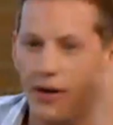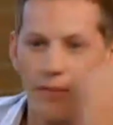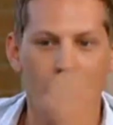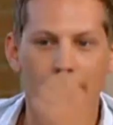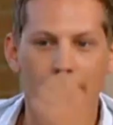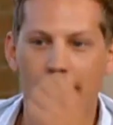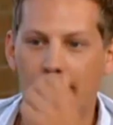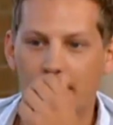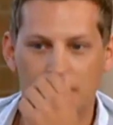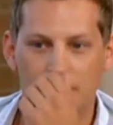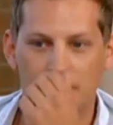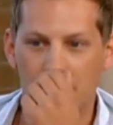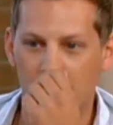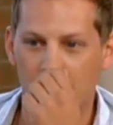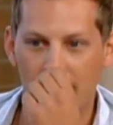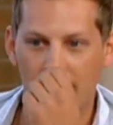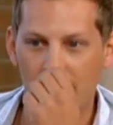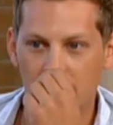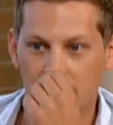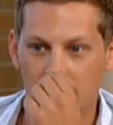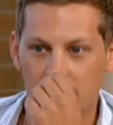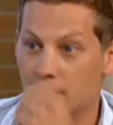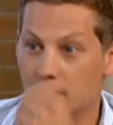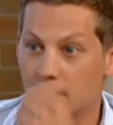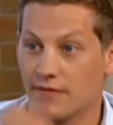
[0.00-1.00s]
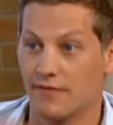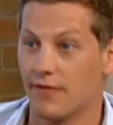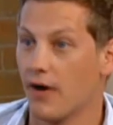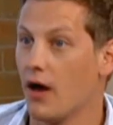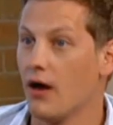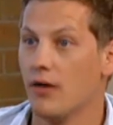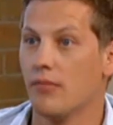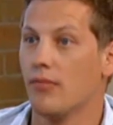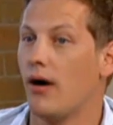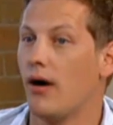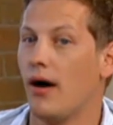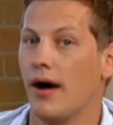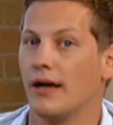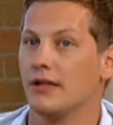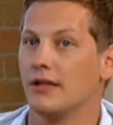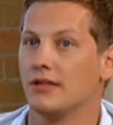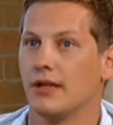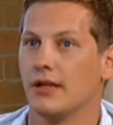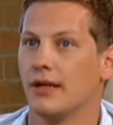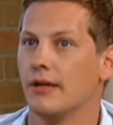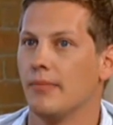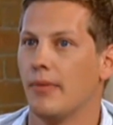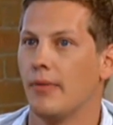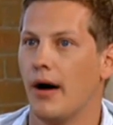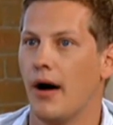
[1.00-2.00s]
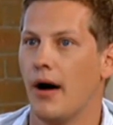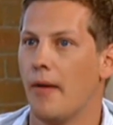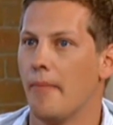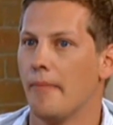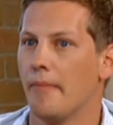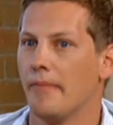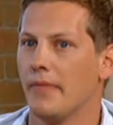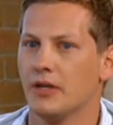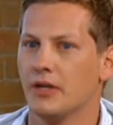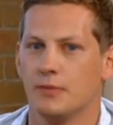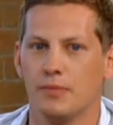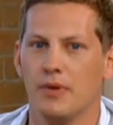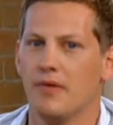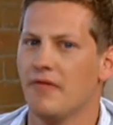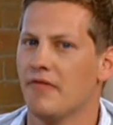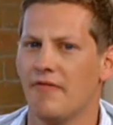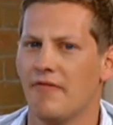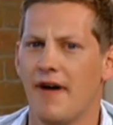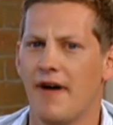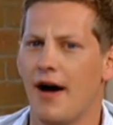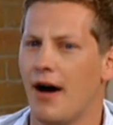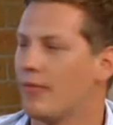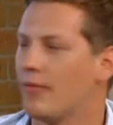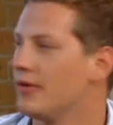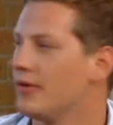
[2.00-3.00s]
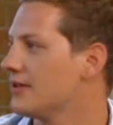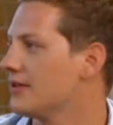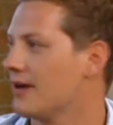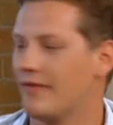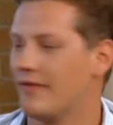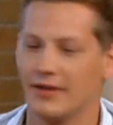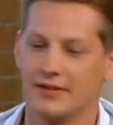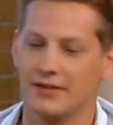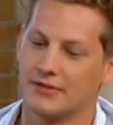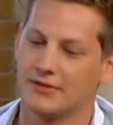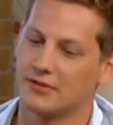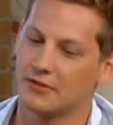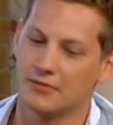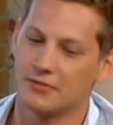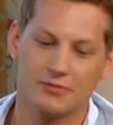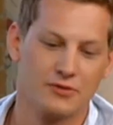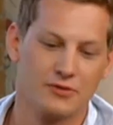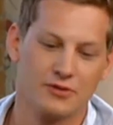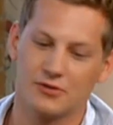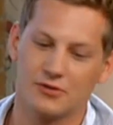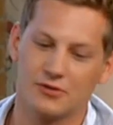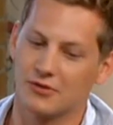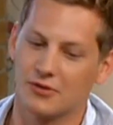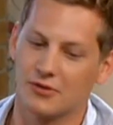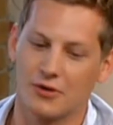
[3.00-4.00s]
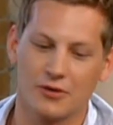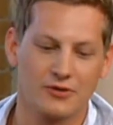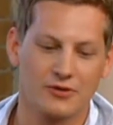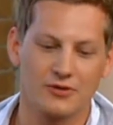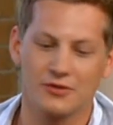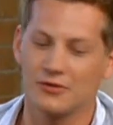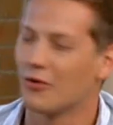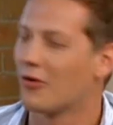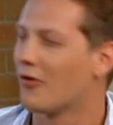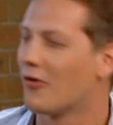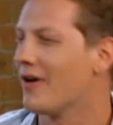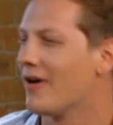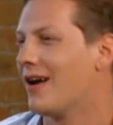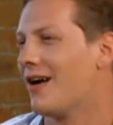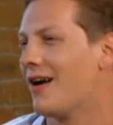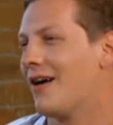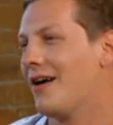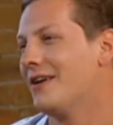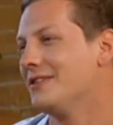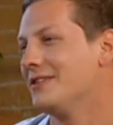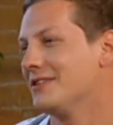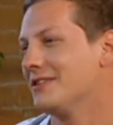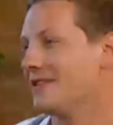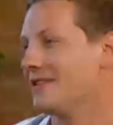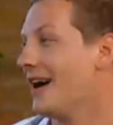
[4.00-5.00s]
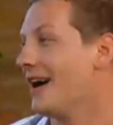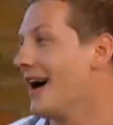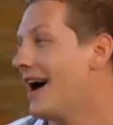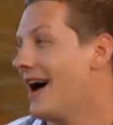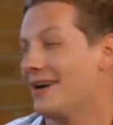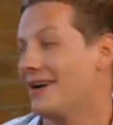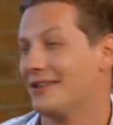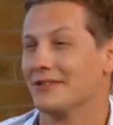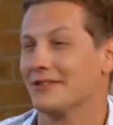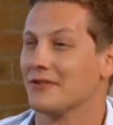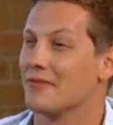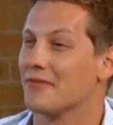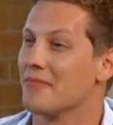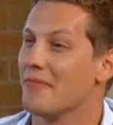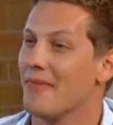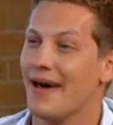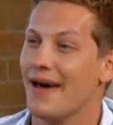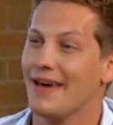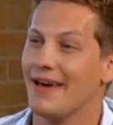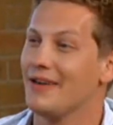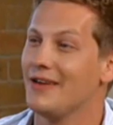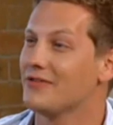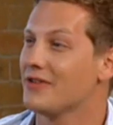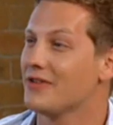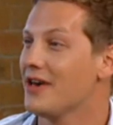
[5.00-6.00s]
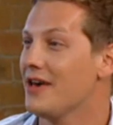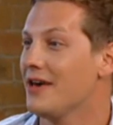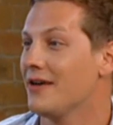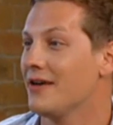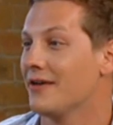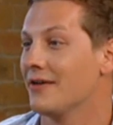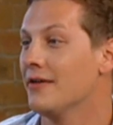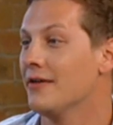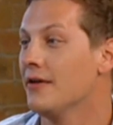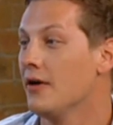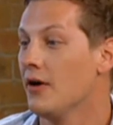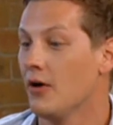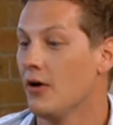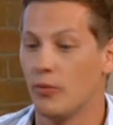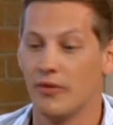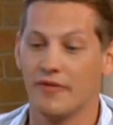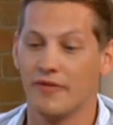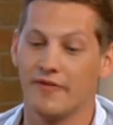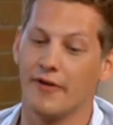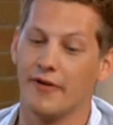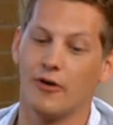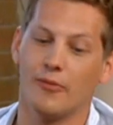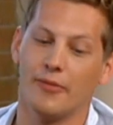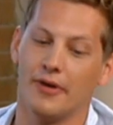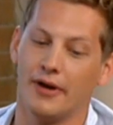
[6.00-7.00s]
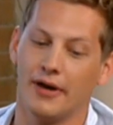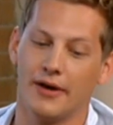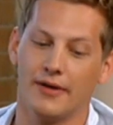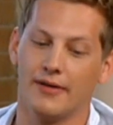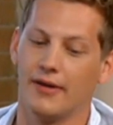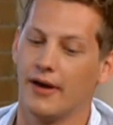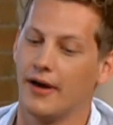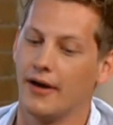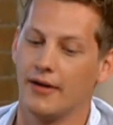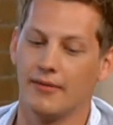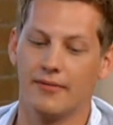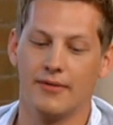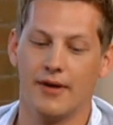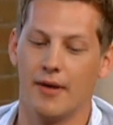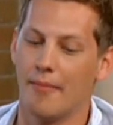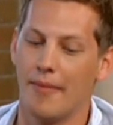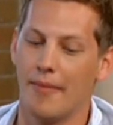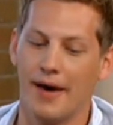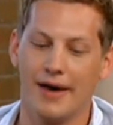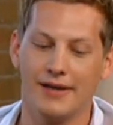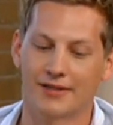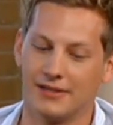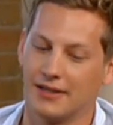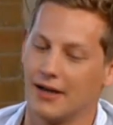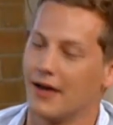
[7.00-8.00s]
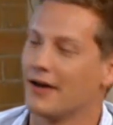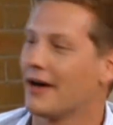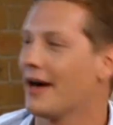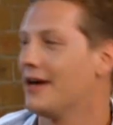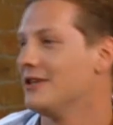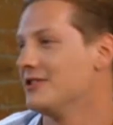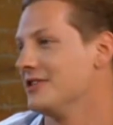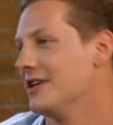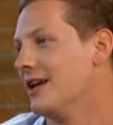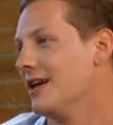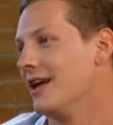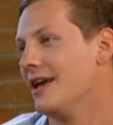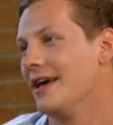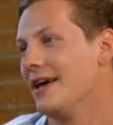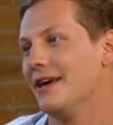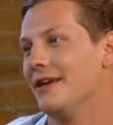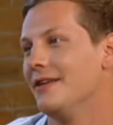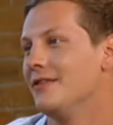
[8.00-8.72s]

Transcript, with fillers: been it's been amazing. It's flown by actually, but um, it's been fab. It's, I've had some good storylines, and the actors are amazing, and we film in an amazing location in